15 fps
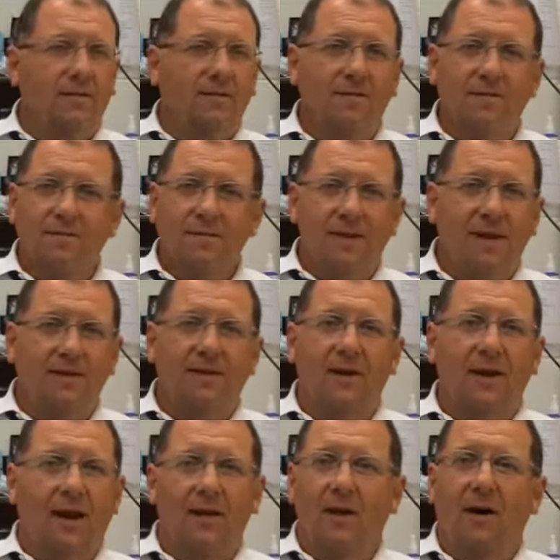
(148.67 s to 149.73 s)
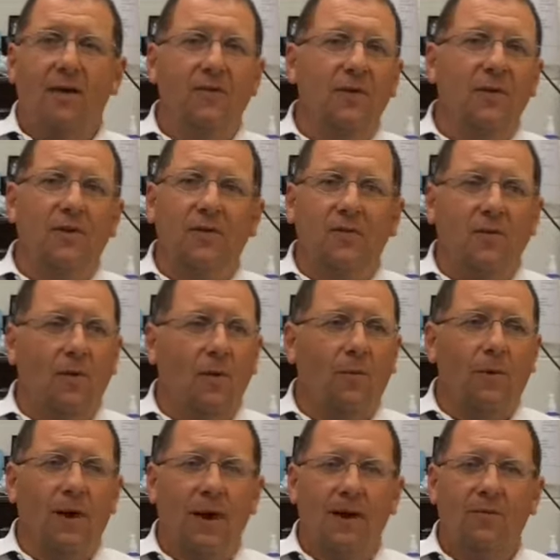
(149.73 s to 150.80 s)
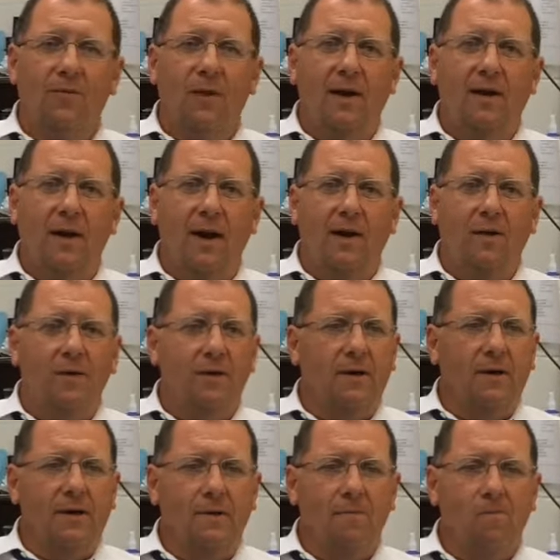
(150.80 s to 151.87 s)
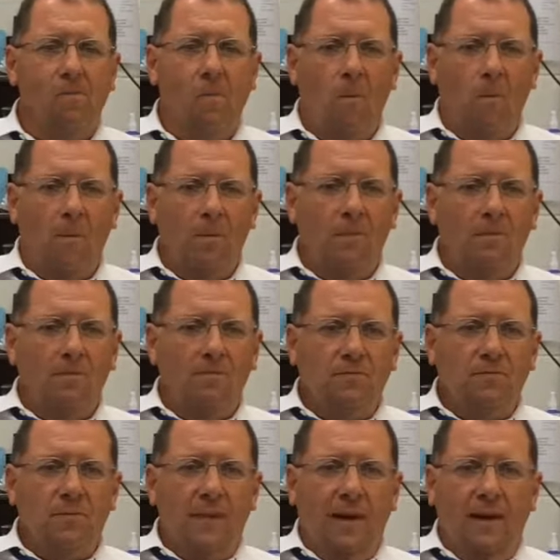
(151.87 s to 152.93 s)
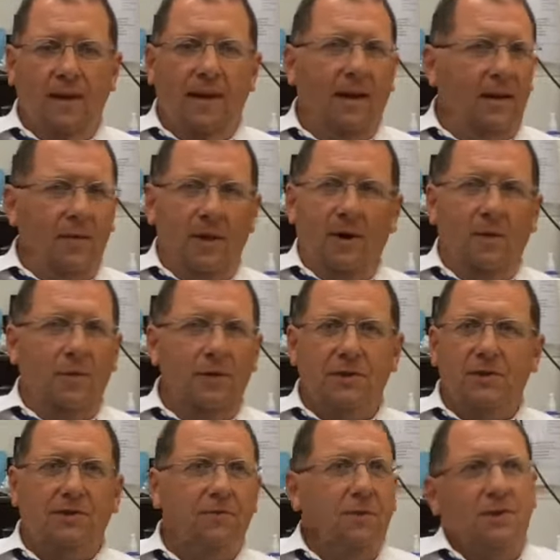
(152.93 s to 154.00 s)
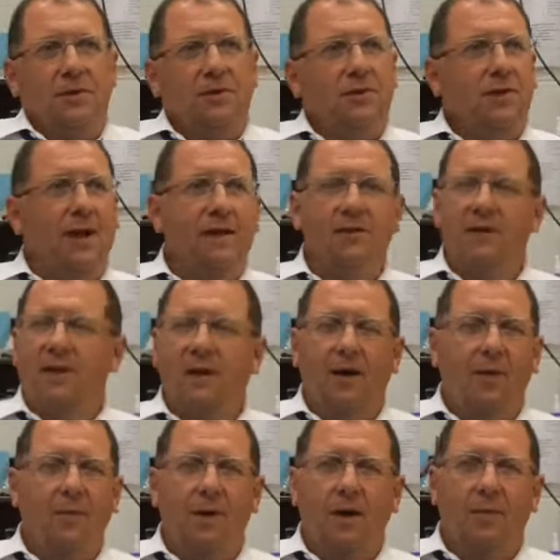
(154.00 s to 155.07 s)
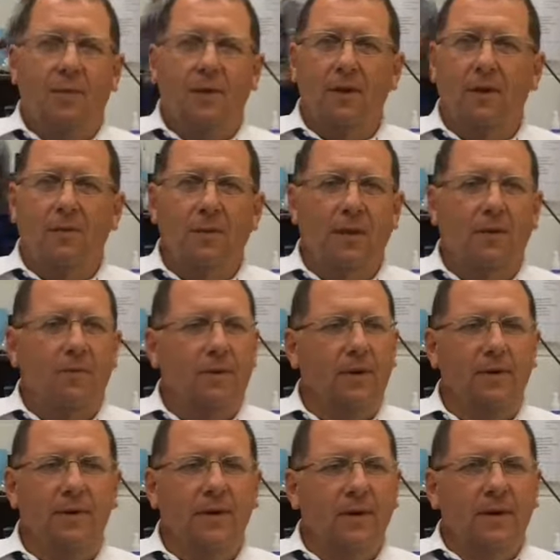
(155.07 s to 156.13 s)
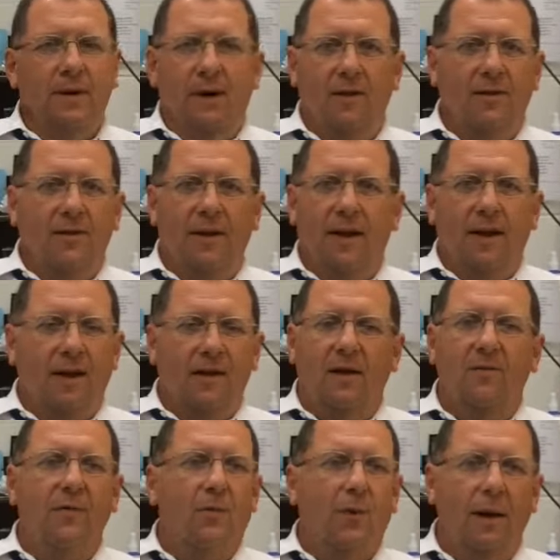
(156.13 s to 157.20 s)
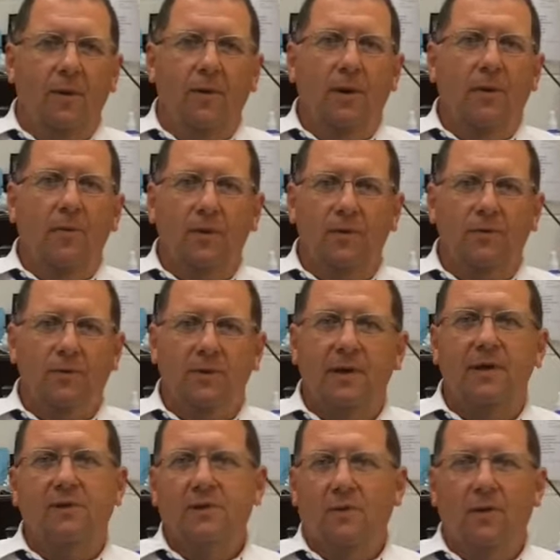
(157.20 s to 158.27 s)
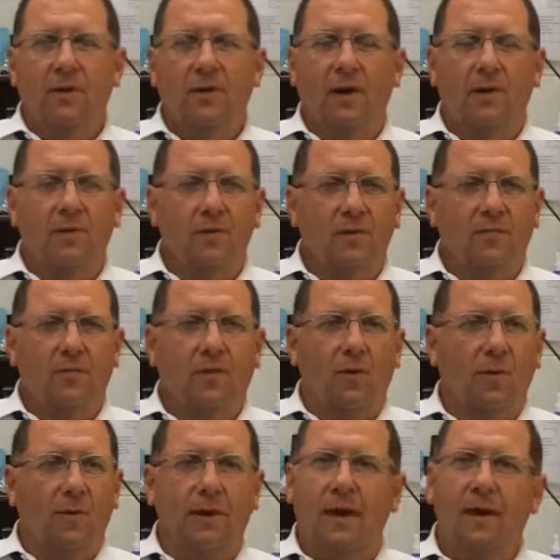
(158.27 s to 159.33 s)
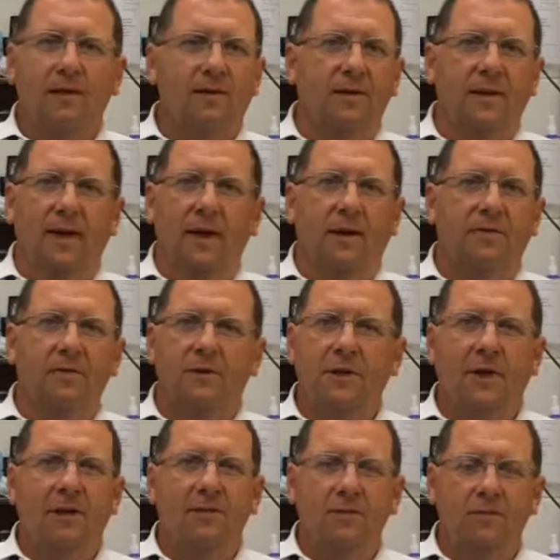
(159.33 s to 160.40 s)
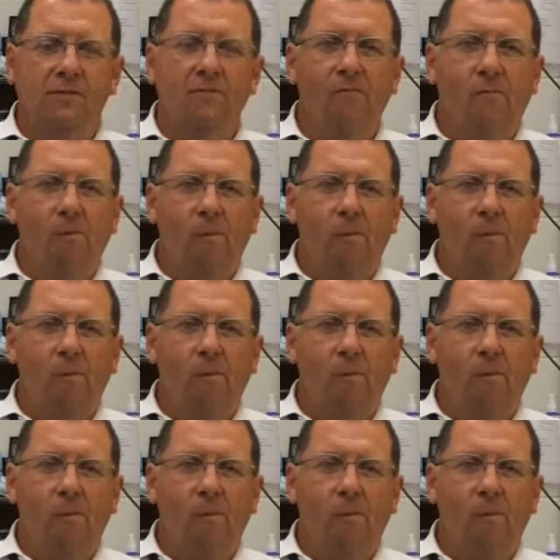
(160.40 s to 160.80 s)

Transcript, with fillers: it. That's it. I love the uniform we have right now. Um, and and no, we're just we're just changing the helmet up a little bit, but other than that, I love the way we, we're traditional with our uniform. I can't see that ever changing.